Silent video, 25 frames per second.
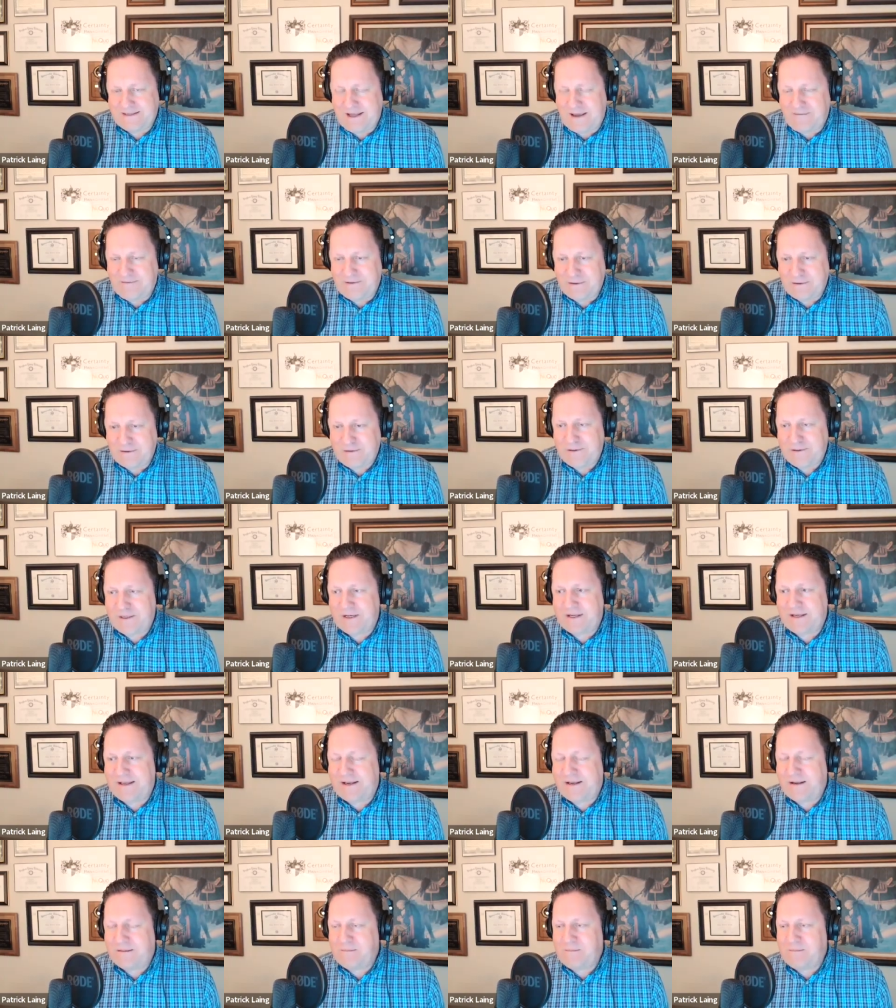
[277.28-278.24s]
evolution and
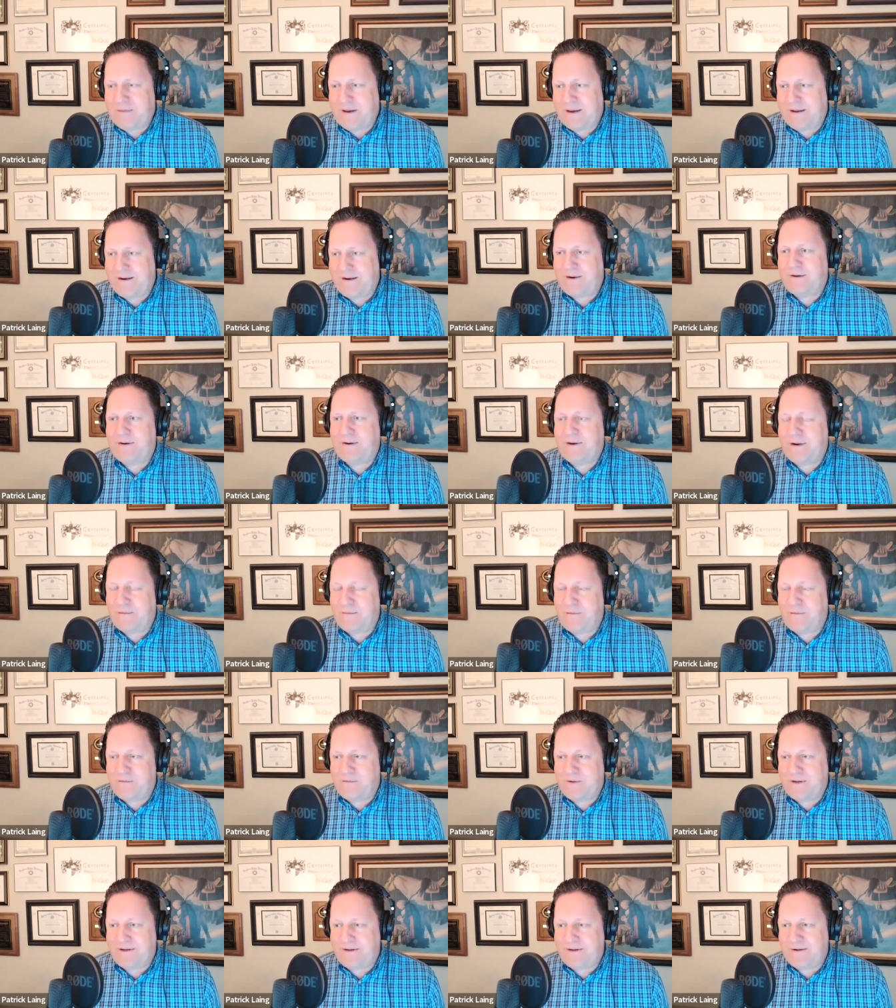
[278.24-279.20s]
getting better at
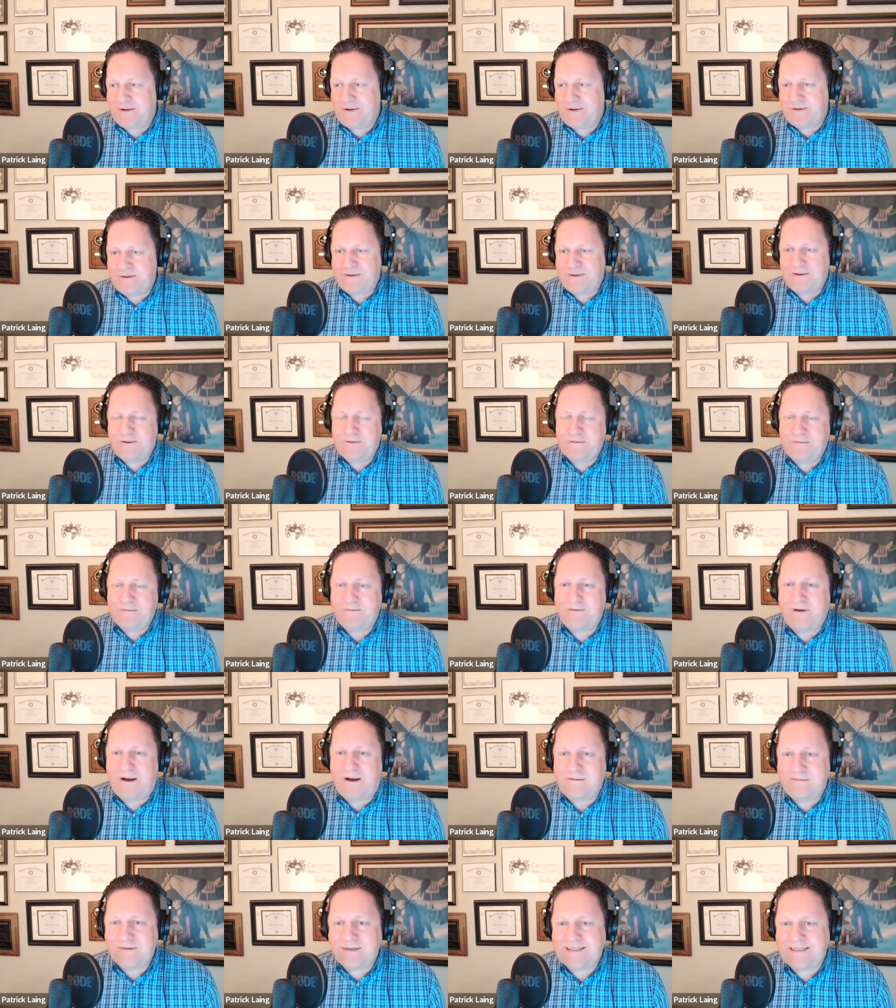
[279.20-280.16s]
what we do, and you have
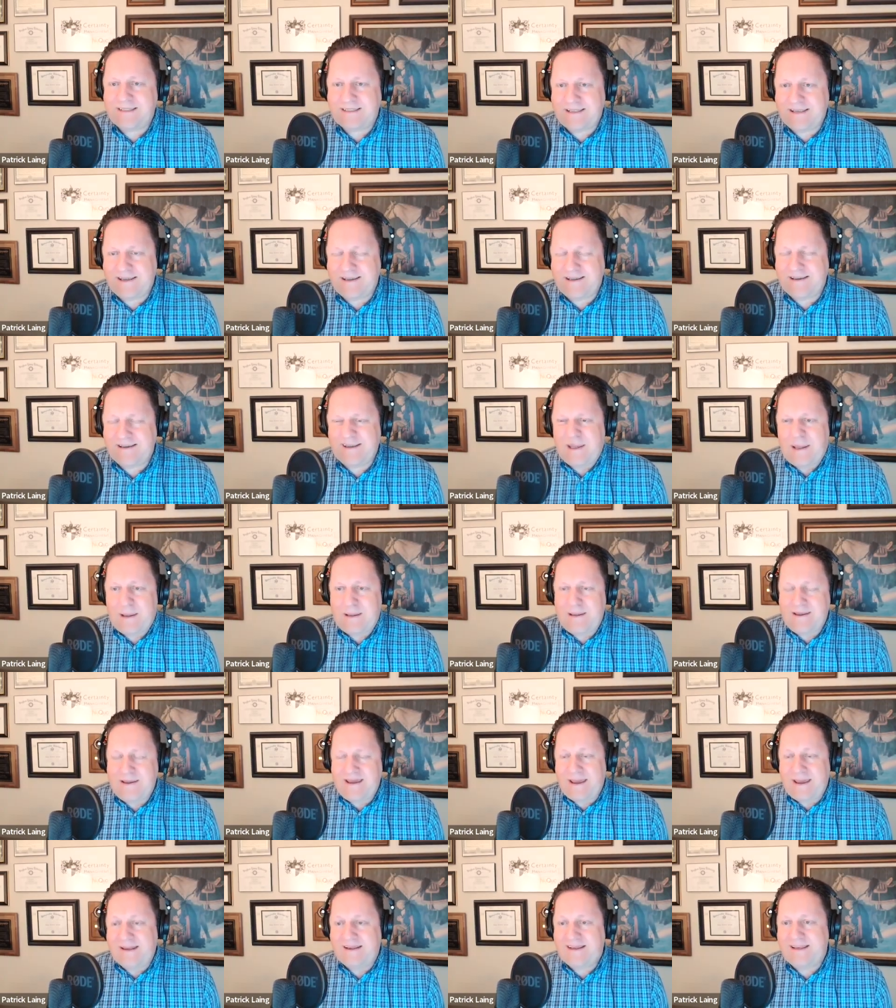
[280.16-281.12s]
obviously
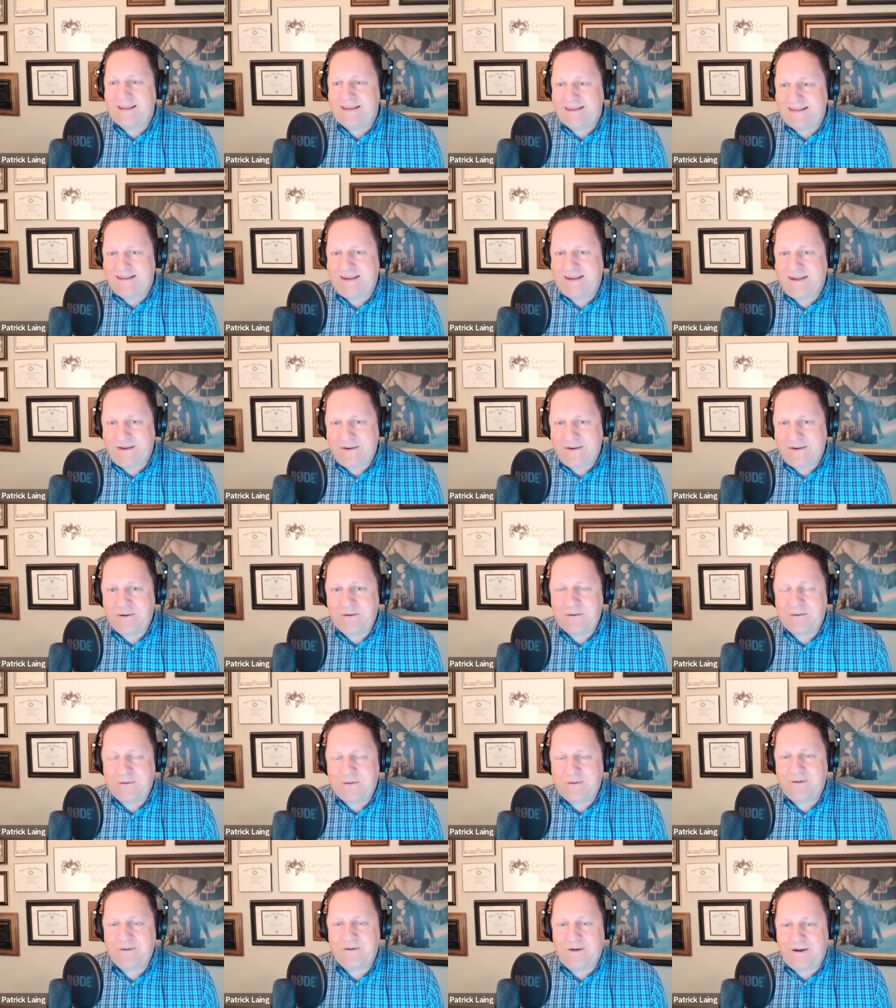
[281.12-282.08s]
and
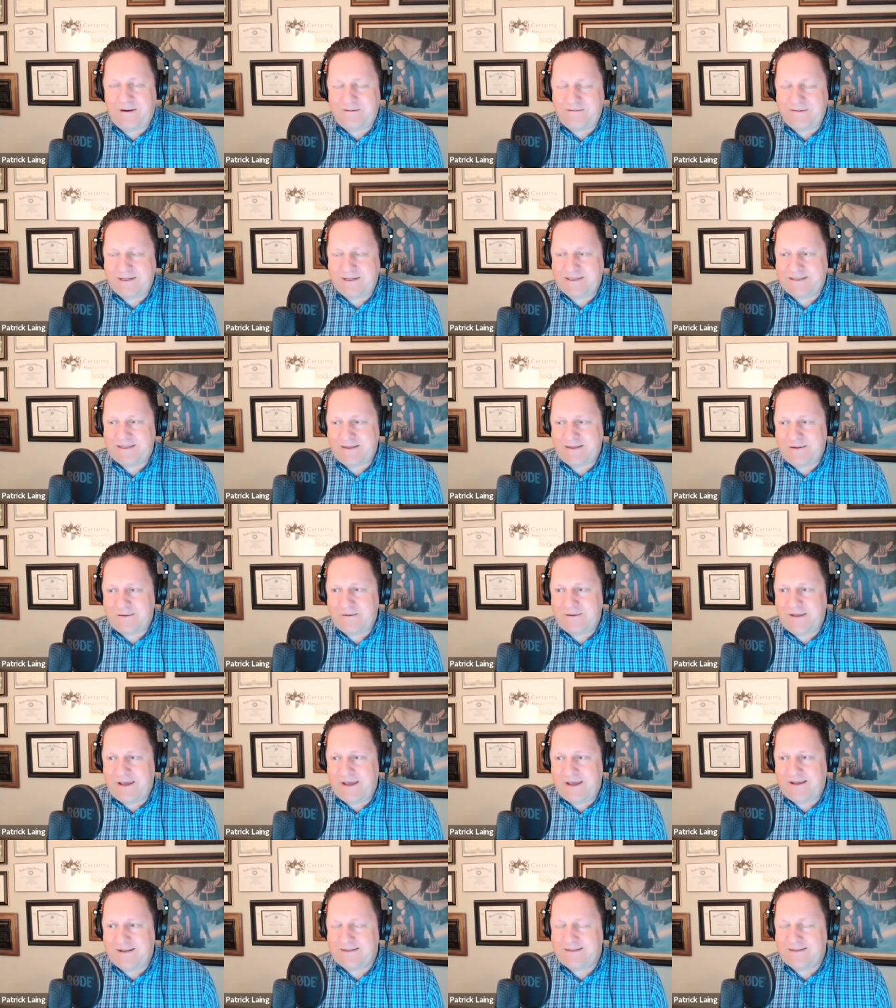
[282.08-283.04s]
continue to obviously do
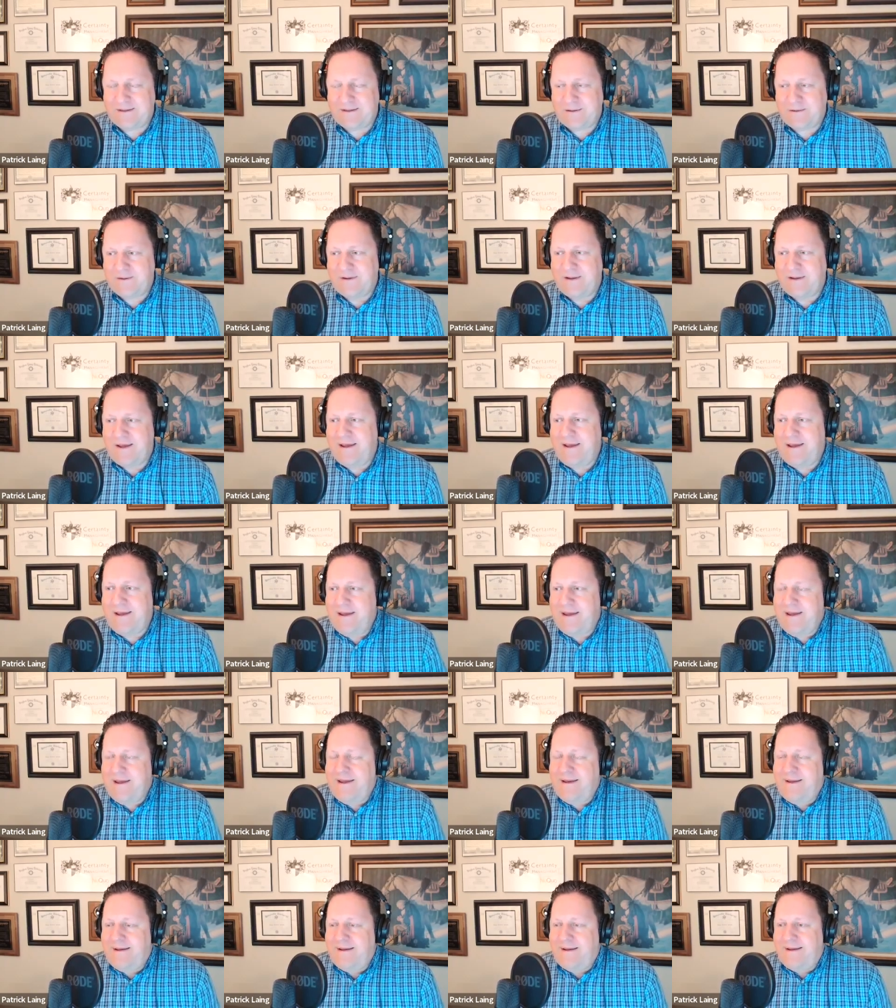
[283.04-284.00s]
that. So
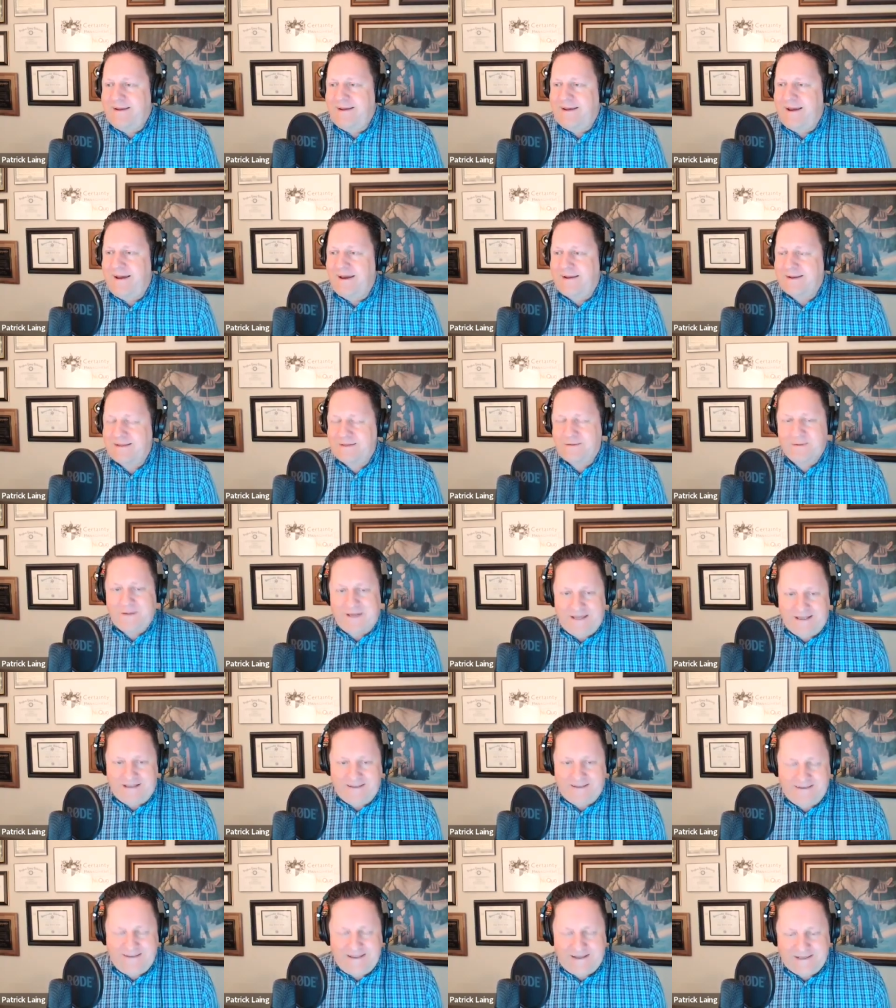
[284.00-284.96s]

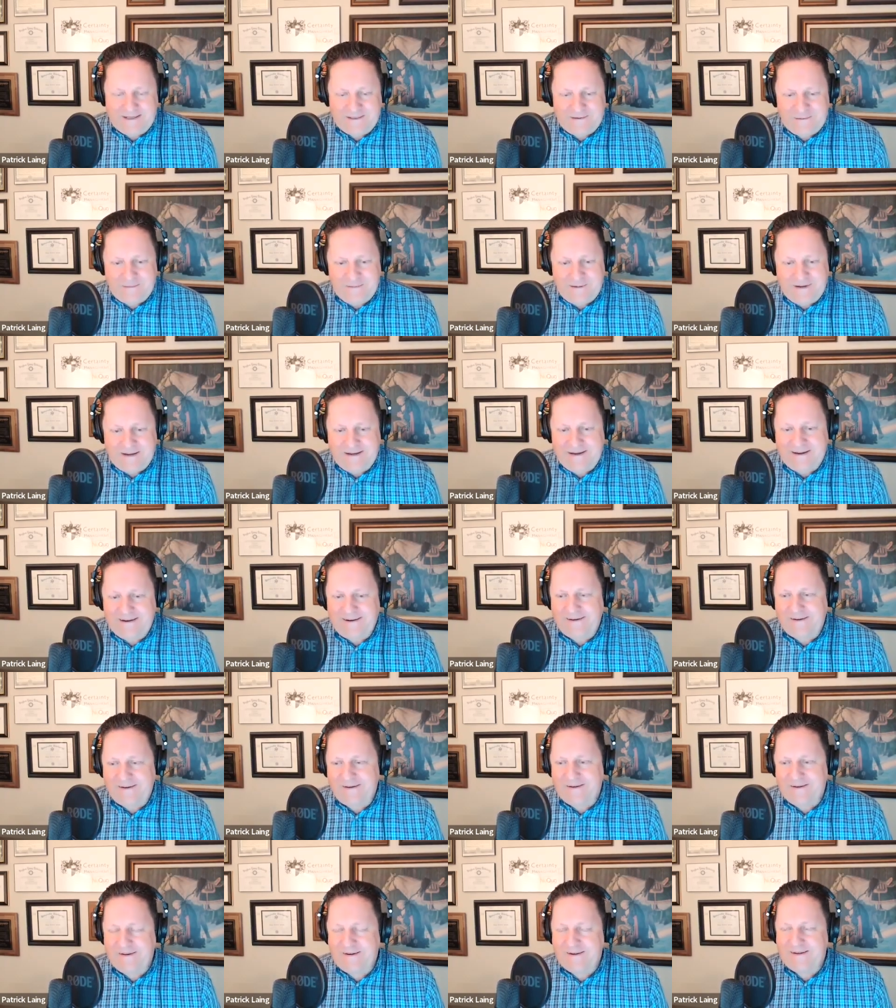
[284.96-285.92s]
again, thanks for being
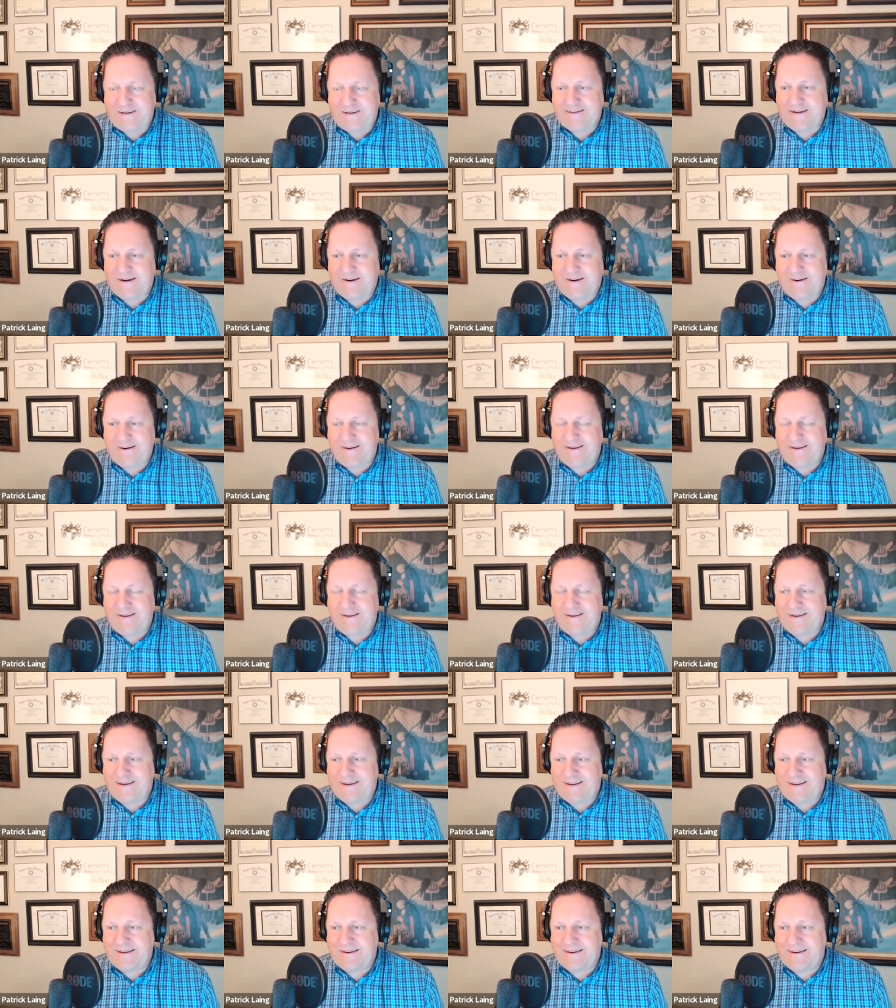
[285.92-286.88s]
here, Sara,
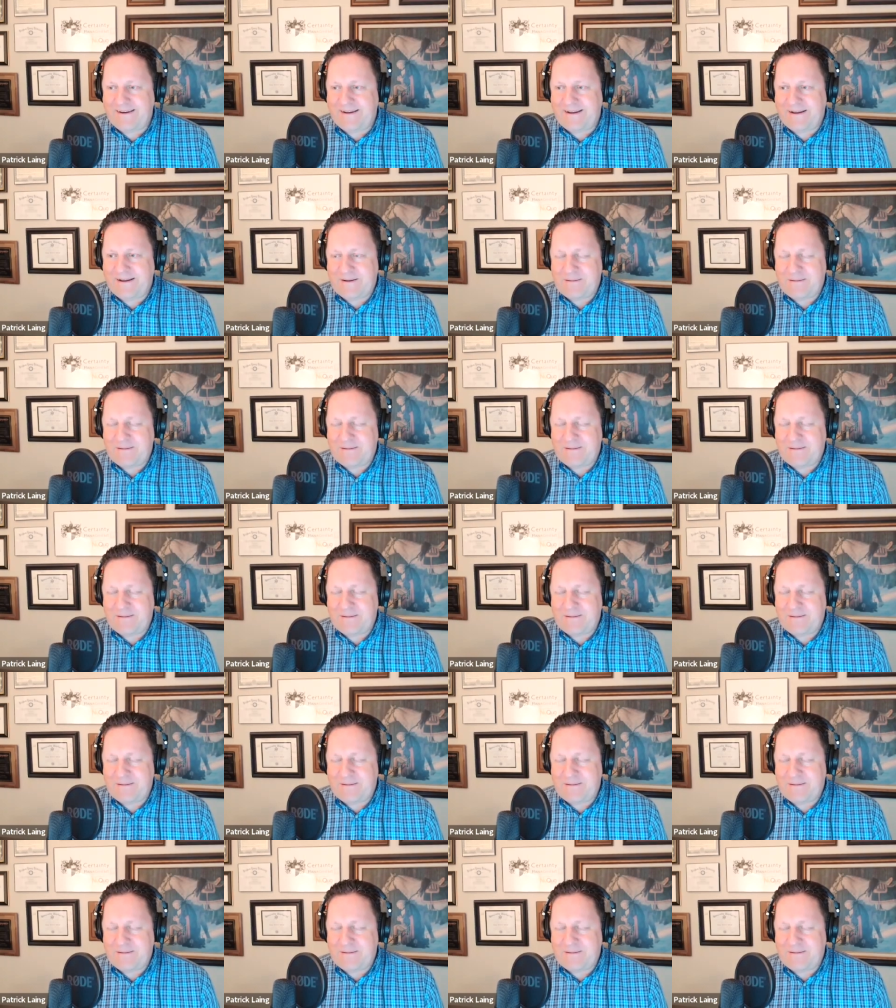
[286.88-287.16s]
and